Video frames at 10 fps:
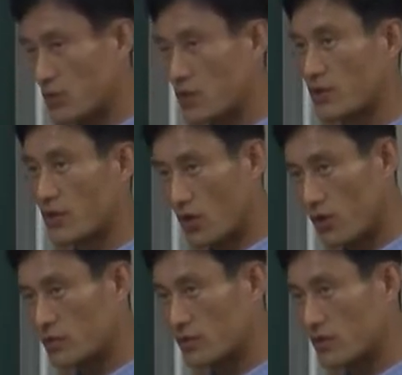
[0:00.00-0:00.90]
with your
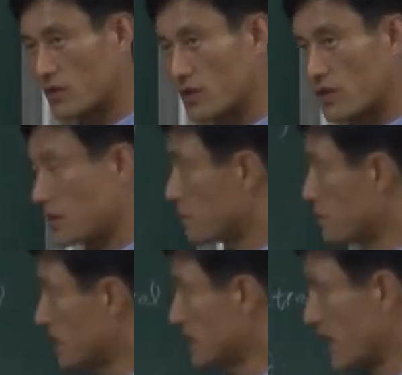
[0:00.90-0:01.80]
own,
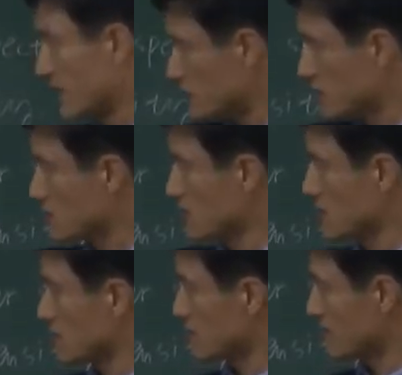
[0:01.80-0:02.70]
but not just
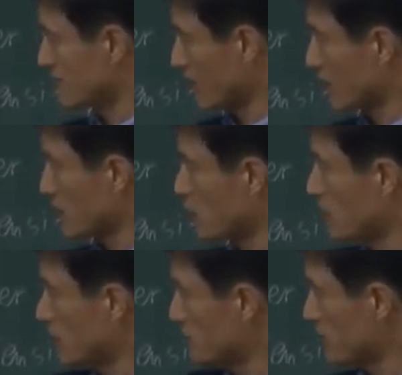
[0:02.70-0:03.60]
exactly
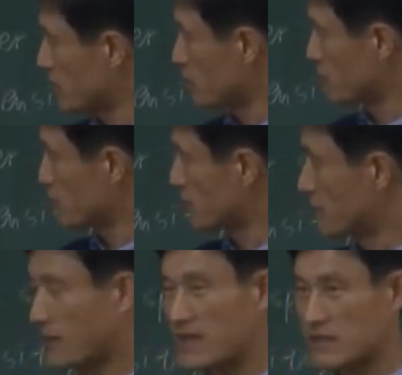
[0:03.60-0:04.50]
one, but you put the
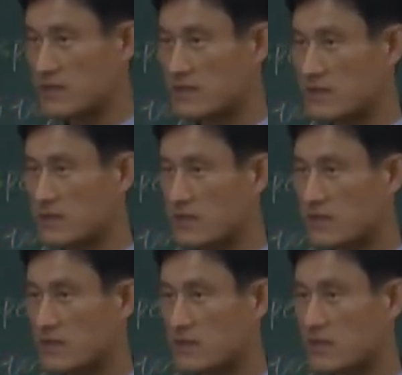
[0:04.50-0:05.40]
minus.
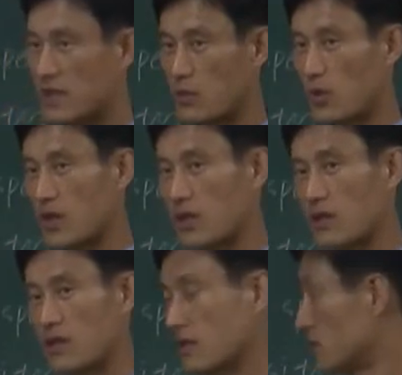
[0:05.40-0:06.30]
So that way,
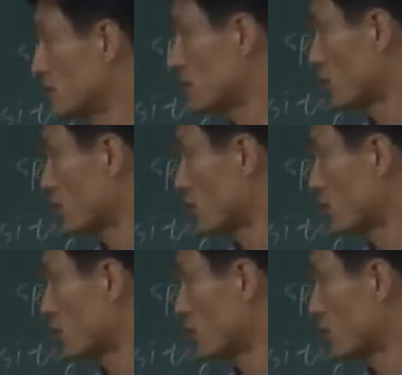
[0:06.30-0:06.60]
this is